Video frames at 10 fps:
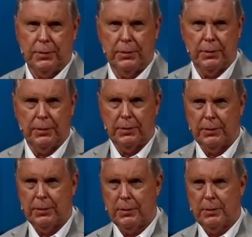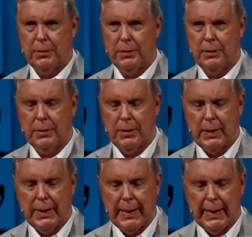
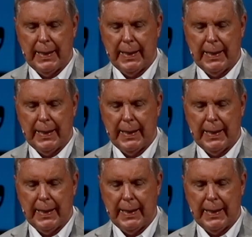Nobody speaks.